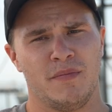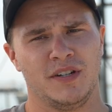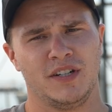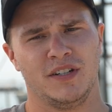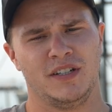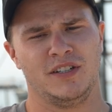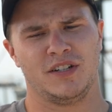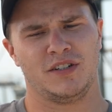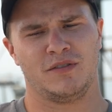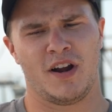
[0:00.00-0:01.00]
basically
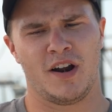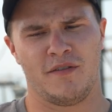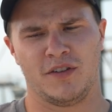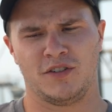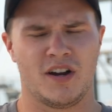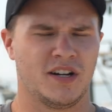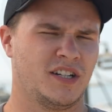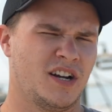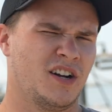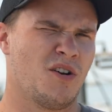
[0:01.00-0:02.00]
just right off the truck,
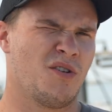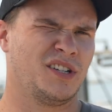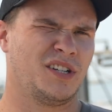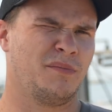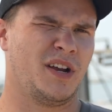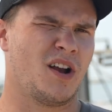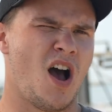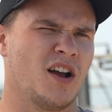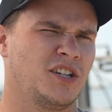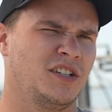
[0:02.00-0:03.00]
instead of going to big
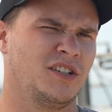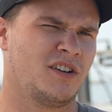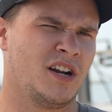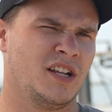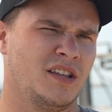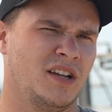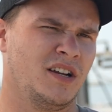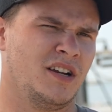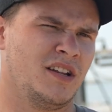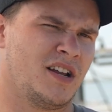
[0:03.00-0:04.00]
auctions or
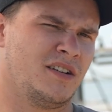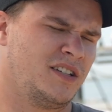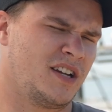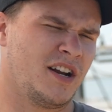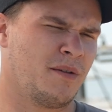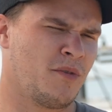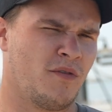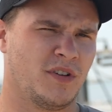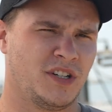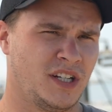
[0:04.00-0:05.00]
anything and then sending them
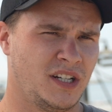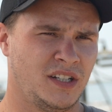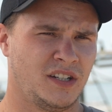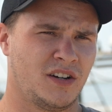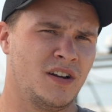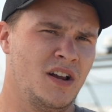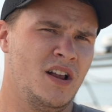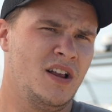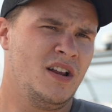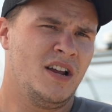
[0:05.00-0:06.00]
overseas or
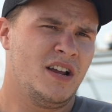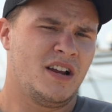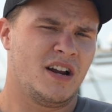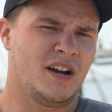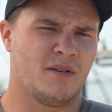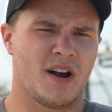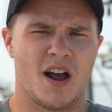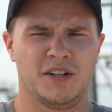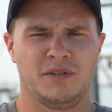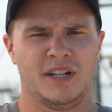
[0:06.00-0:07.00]
anywhere
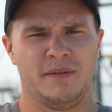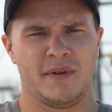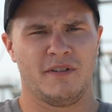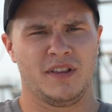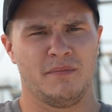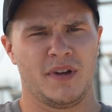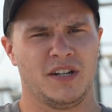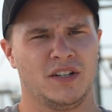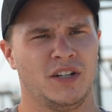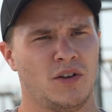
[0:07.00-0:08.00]
else, we keep everything basically